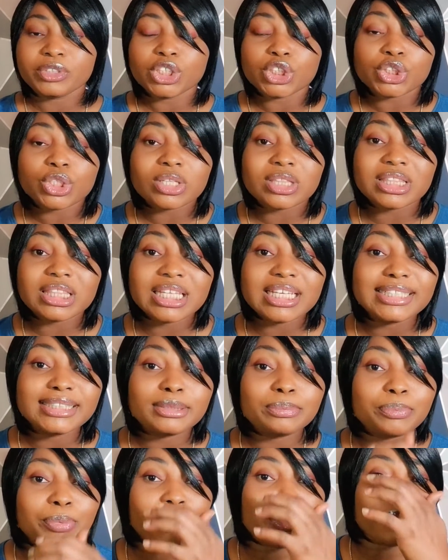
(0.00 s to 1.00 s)
So
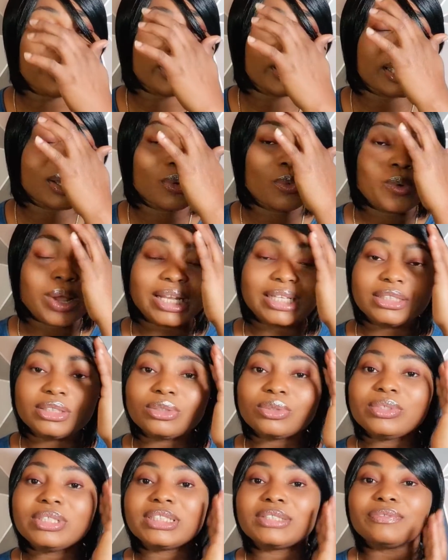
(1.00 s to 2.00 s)
this boy went
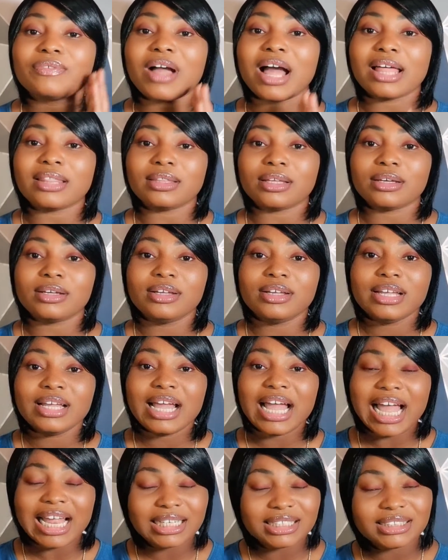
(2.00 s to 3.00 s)
to his father
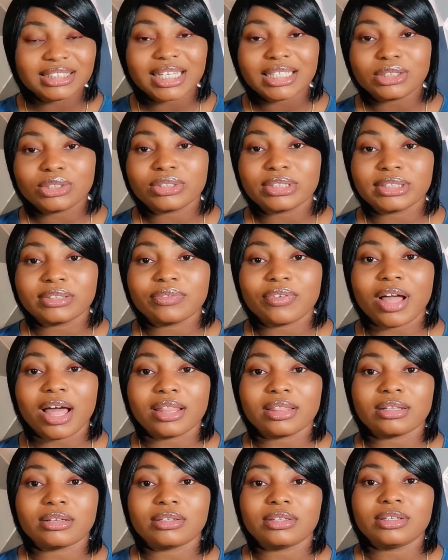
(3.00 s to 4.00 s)
and said to his
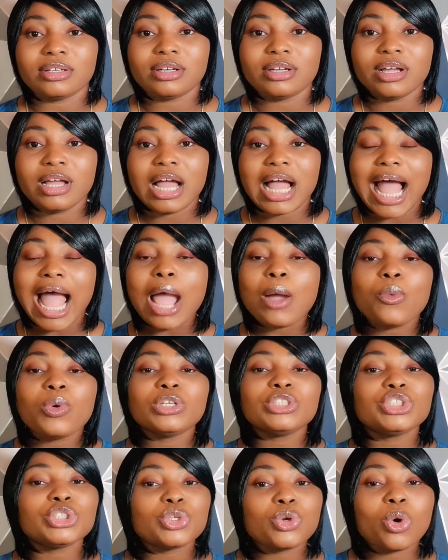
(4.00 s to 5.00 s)
father, I
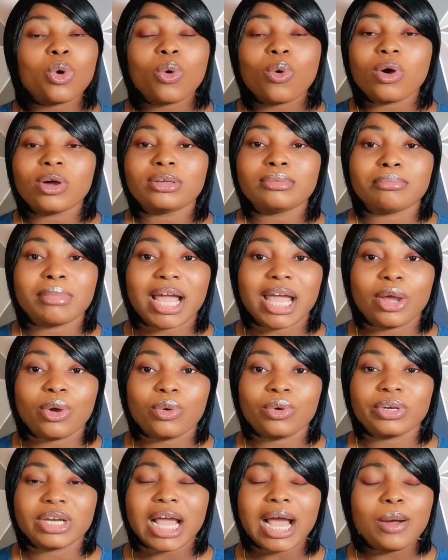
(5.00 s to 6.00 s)
want to go on my
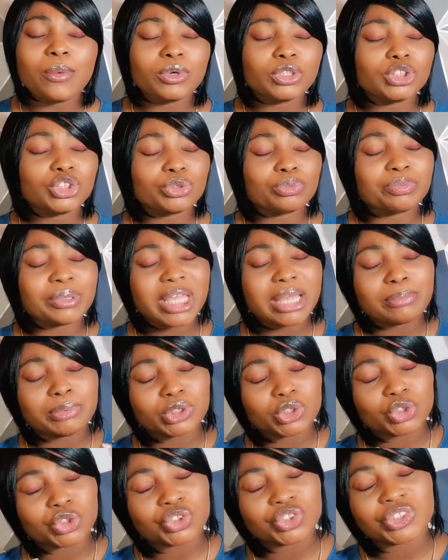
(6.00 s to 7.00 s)
own. I want to be able
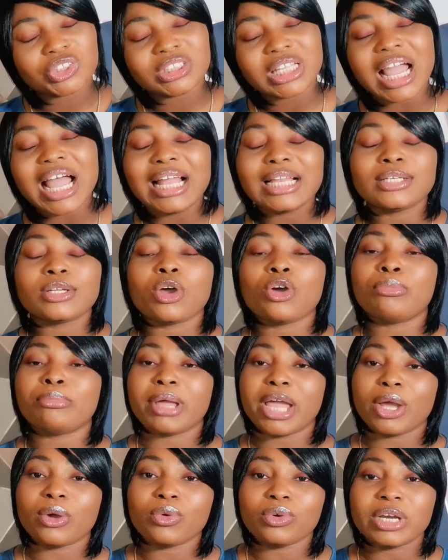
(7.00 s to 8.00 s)
to stand on
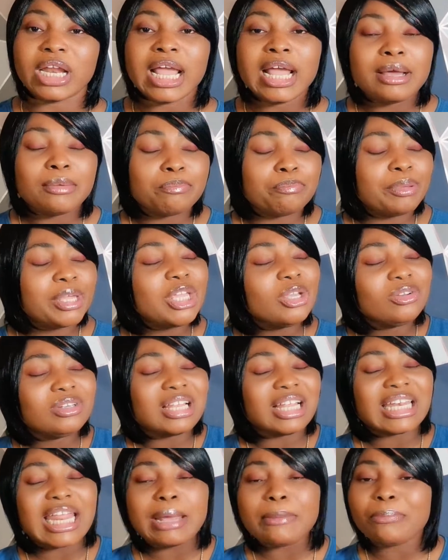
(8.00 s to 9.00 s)
my own, build
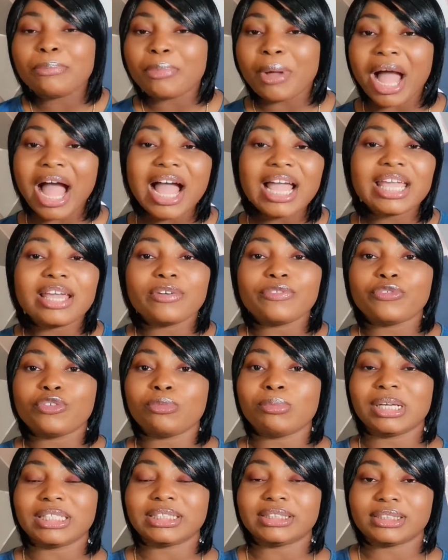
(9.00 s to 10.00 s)
an empire
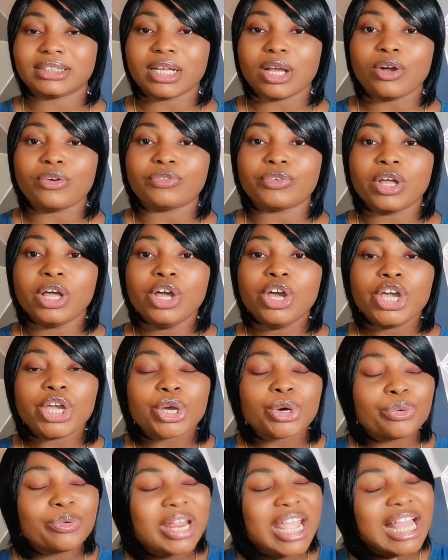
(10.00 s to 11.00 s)
for myself,
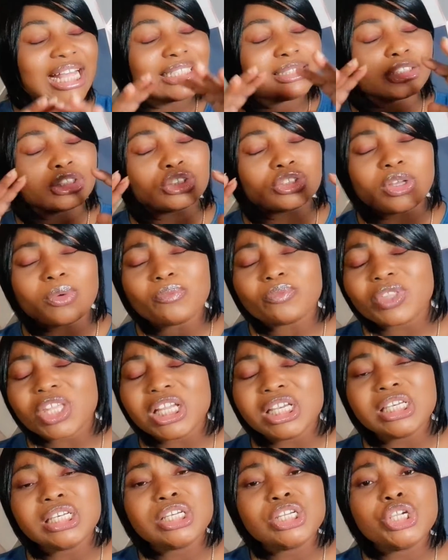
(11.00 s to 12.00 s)
create
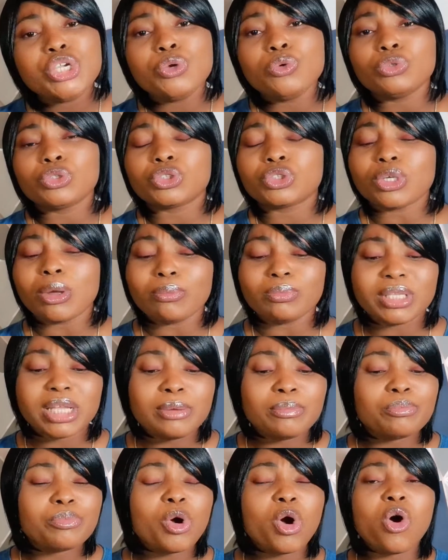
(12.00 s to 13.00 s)
something new,
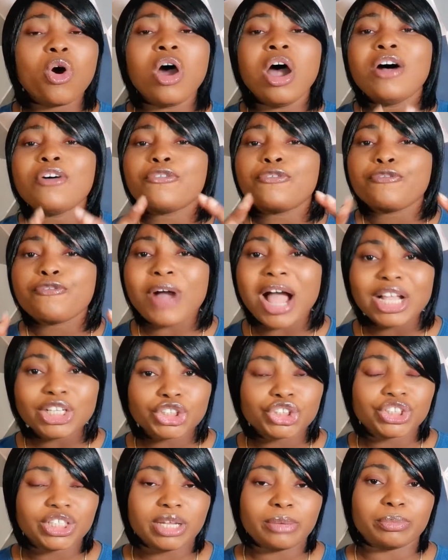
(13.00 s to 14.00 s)
something more
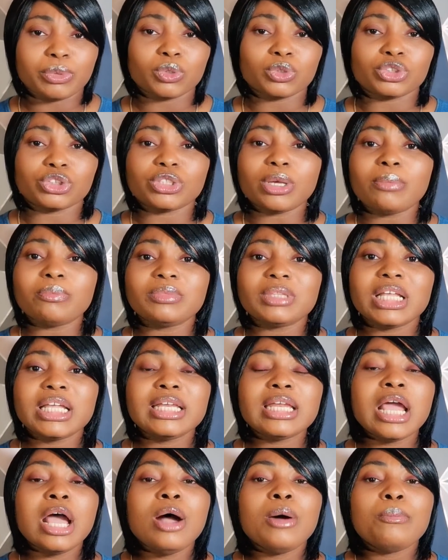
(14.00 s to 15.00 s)
fashionable,
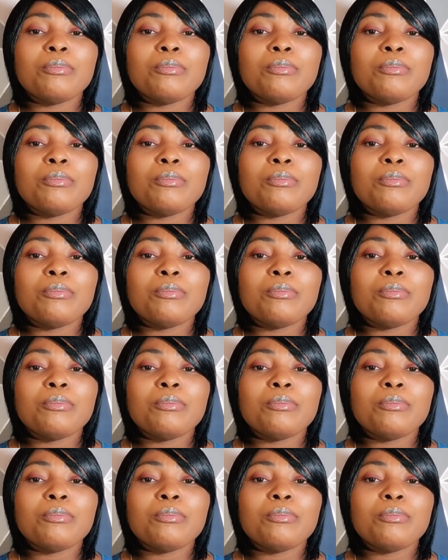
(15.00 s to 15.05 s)
something